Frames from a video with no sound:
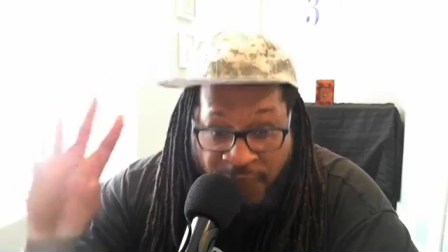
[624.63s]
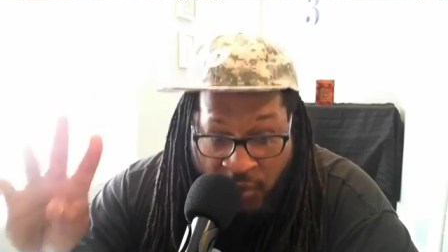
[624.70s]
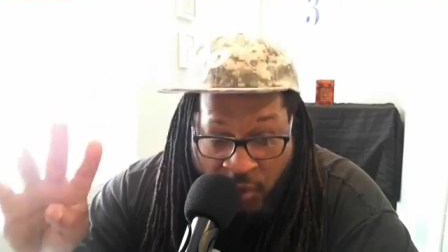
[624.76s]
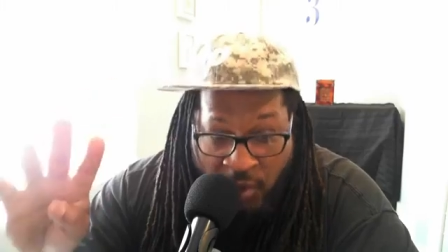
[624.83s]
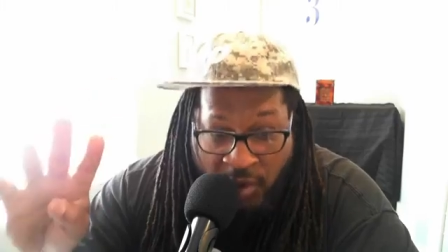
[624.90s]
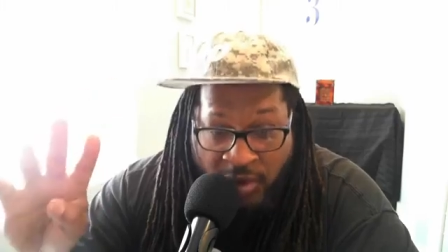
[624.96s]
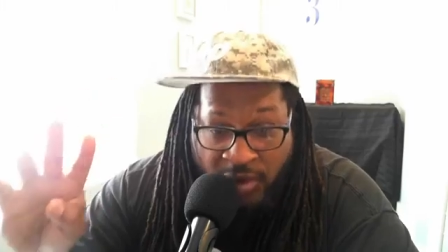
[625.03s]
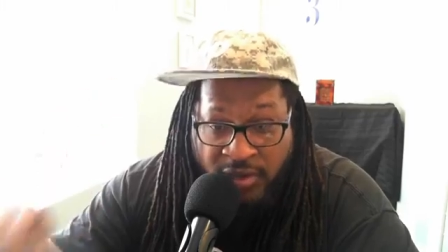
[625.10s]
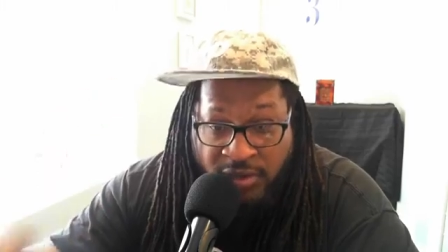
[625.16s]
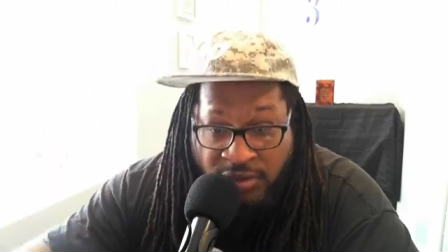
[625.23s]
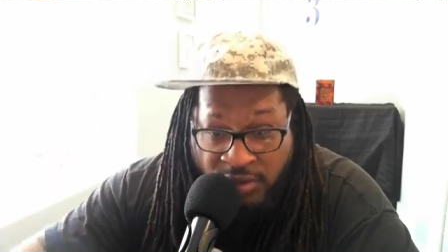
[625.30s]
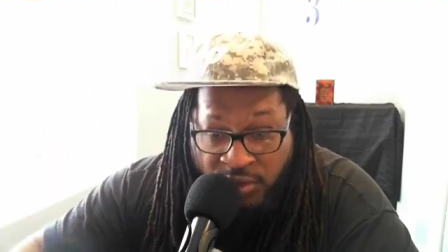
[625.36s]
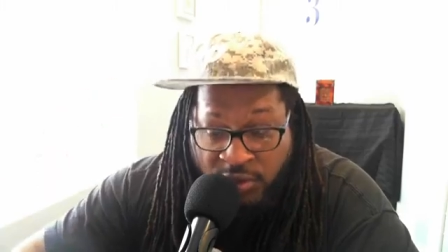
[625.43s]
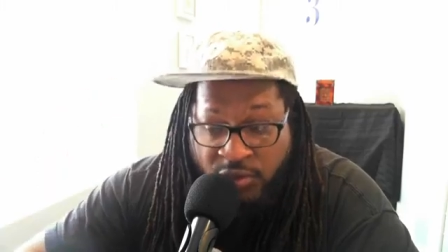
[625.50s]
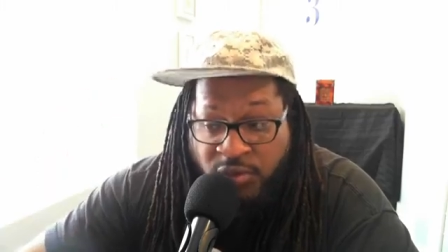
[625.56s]
4,
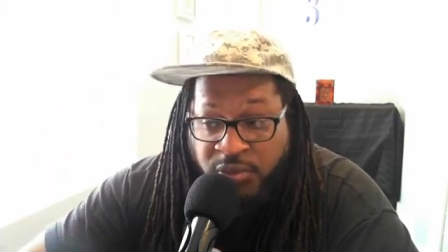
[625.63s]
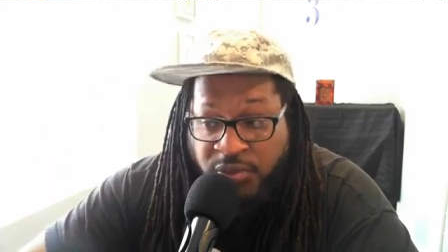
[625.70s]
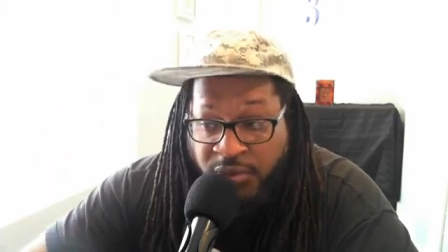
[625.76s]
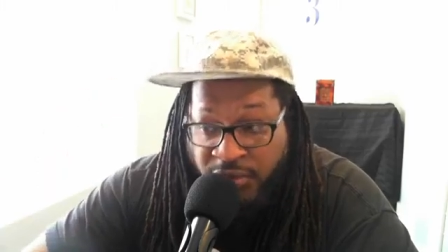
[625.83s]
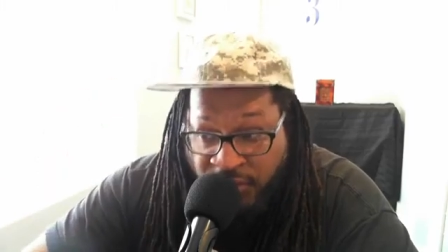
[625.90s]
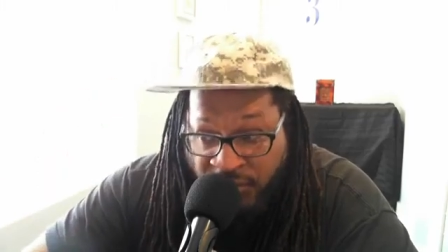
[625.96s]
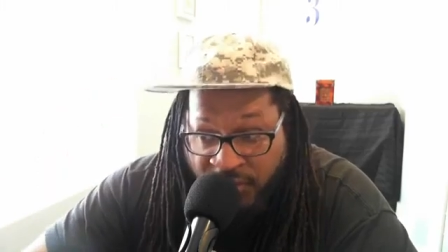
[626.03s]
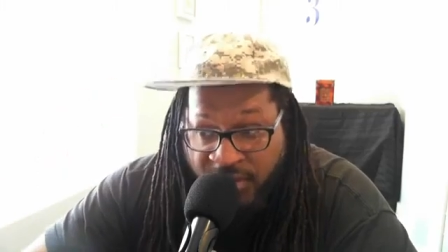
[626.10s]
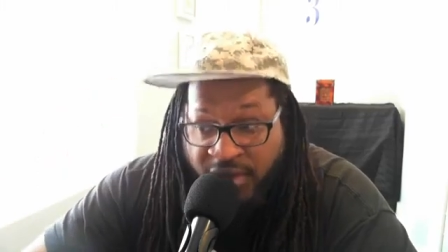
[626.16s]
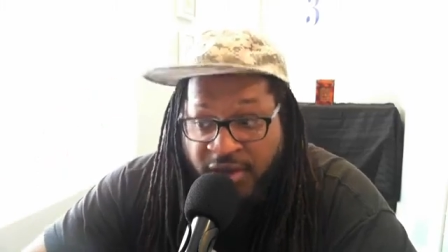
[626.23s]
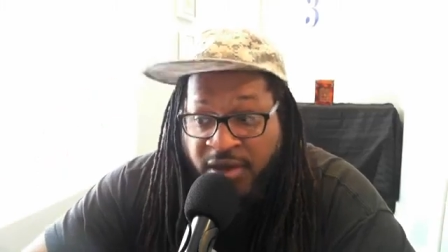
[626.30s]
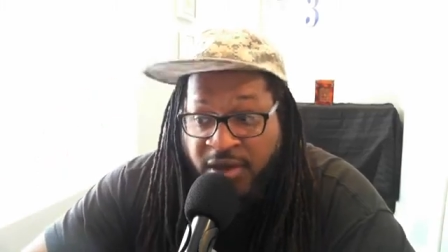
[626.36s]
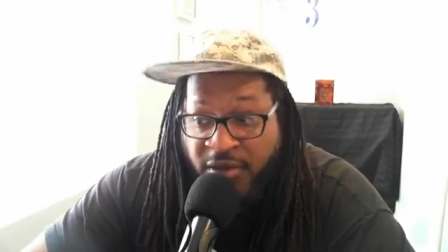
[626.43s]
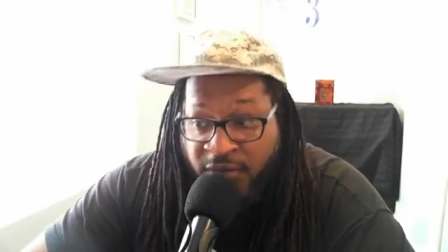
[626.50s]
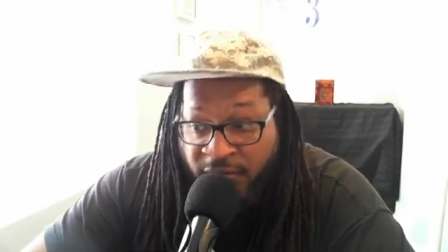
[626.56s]
2,
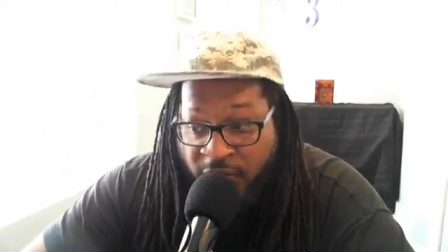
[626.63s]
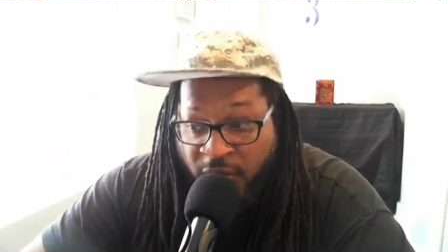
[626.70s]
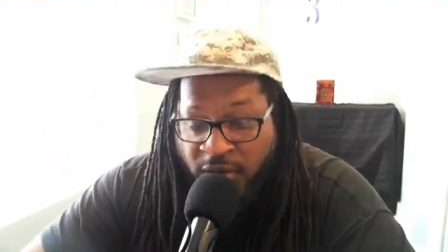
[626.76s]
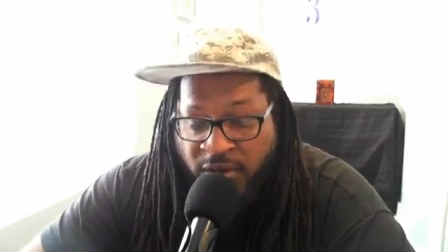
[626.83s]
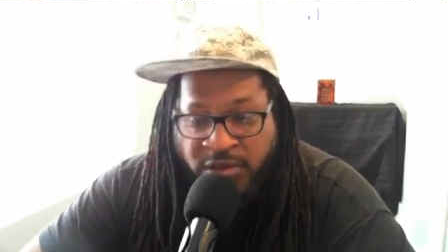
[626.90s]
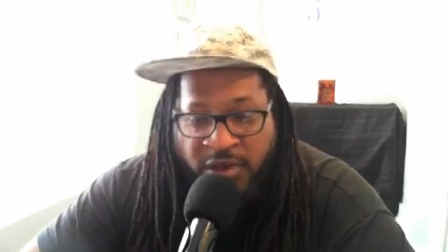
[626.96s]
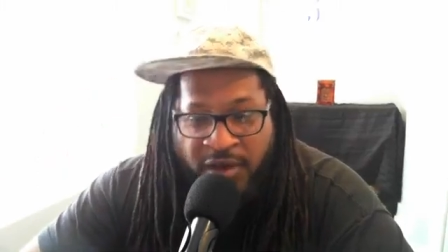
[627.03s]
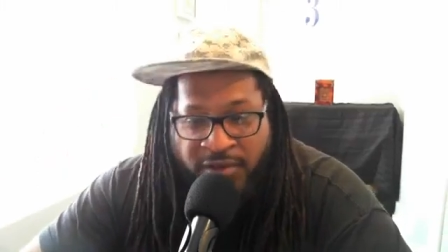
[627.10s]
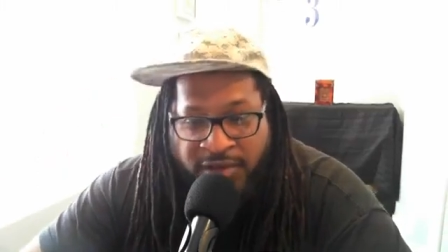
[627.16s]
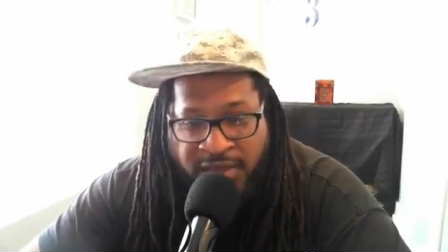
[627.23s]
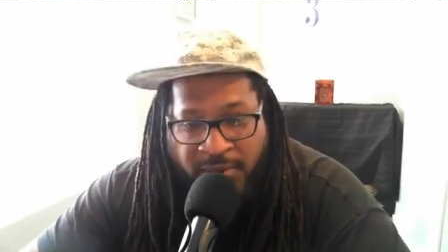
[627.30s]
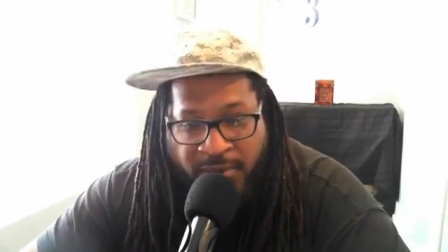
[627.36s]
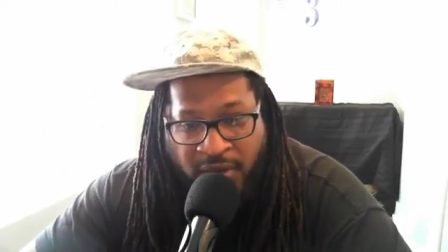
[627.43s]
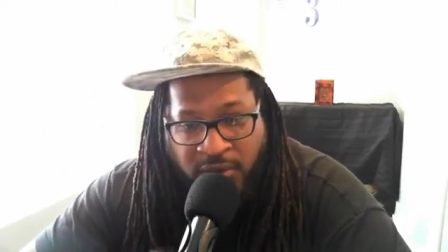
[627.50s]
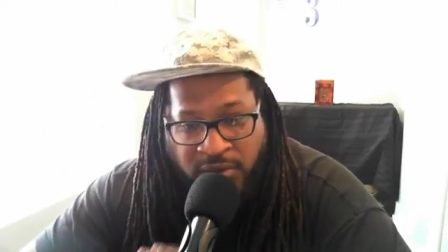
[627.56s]
3, 4. So
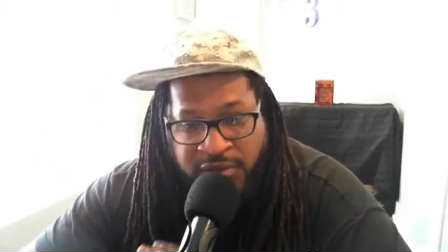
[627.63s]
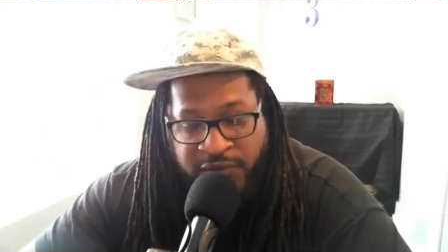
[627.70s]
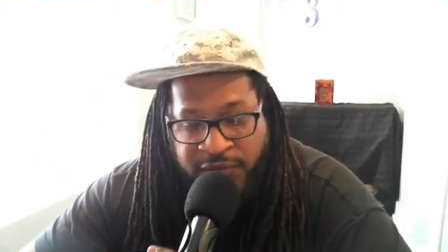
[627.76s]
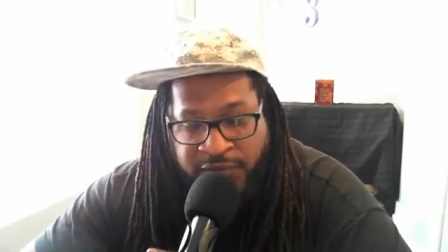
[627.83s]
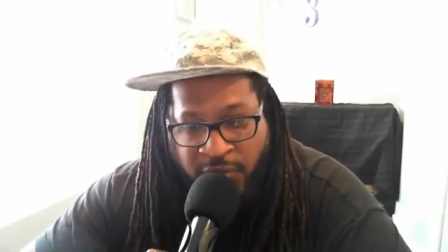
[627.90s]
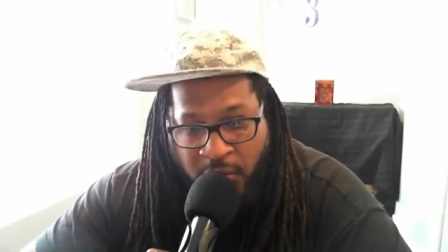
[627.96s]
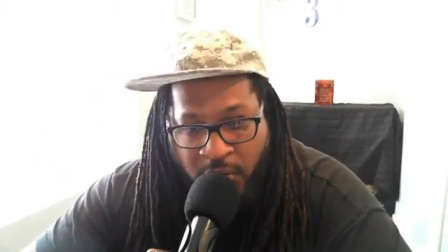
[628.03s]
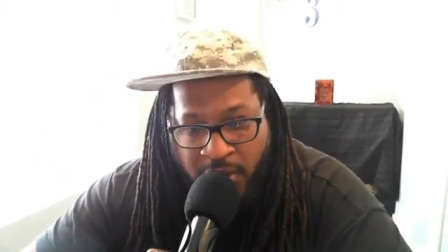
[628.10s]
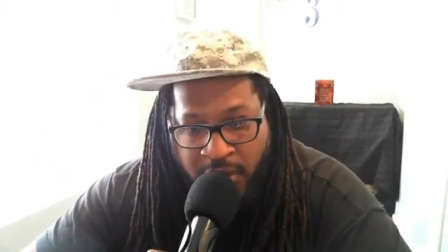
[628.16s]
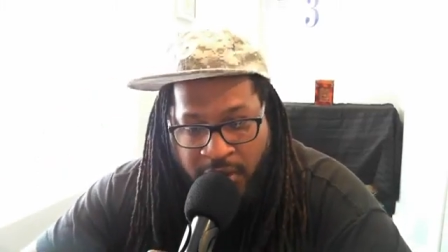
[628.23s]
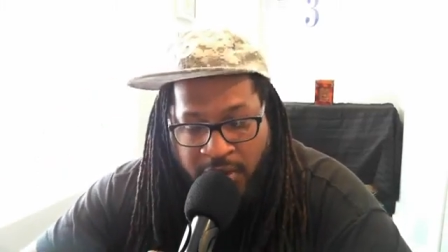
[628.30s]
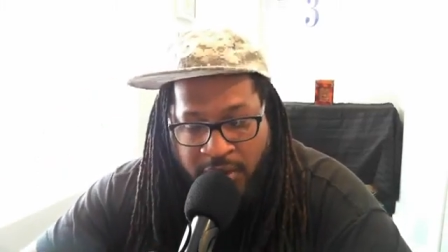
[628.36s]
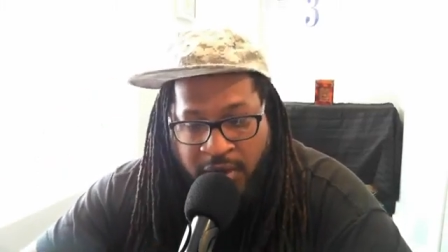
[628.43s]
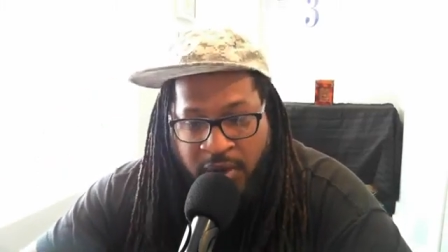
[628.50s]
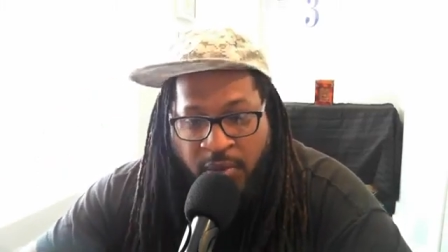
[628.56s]
every time I go to
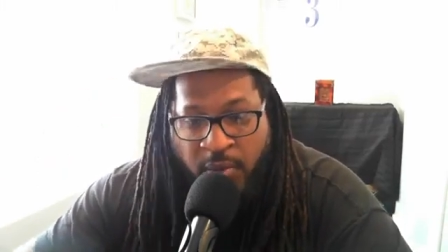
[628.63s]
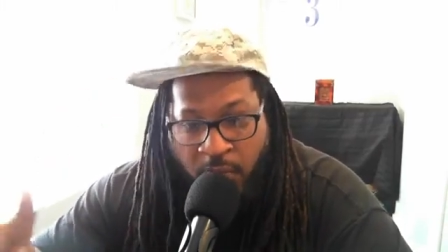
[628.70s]
4,